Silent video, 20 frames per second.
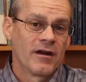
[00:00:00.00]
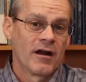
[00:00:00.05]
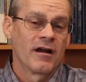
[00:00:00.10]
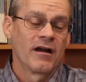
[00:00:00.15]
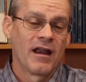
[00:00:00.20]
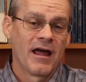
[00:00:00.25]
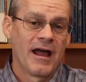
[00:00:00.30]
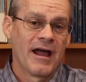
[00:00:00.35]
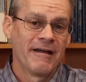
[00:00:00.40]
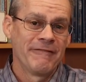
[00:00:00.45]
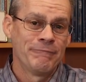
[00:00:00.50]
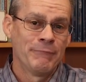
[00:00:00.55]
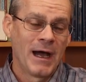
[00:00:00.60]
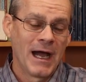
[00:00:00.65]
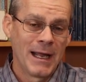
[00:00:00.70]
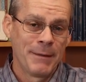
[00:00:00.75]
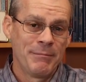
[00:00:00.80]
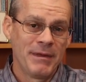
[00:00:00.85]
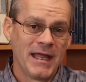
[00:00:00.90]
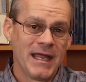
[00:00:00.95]
in our life
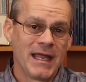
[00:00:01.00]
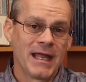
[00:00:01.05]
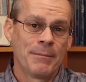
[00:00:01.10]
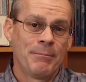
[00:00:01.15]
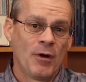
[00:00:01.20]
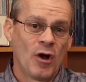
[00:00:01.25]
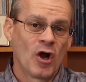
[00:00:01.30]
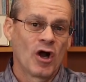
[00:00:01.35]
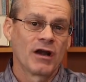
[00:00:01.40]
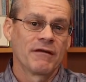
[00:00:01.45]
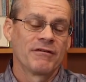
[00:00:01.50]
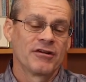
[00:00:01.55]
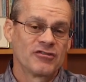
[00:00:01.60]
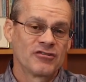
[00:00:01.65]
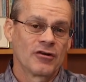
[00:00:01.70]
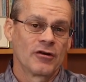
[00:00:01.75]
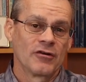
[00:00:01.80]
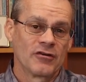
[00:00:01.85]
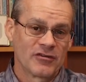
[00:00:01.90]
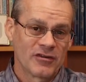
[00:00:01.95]
by being a part of a
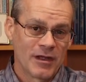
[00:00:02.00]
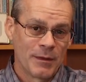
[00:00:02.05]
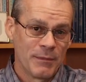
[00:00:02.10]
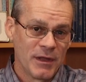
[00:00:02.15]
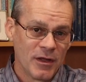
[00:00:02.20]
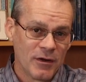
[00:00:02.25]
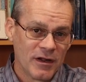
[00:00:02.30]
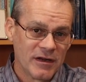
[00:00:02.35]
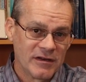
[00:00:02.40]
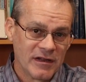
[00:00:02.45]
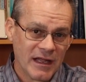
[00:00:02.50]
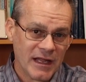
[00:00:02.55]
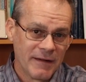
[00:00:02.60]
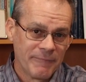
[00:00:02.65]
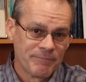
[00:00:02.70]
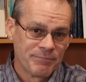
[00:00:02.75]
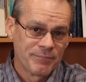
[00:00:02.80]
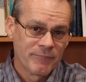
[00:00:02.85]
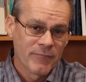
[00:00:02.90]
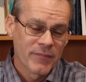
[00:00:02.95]
church
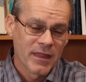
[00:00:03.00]
community.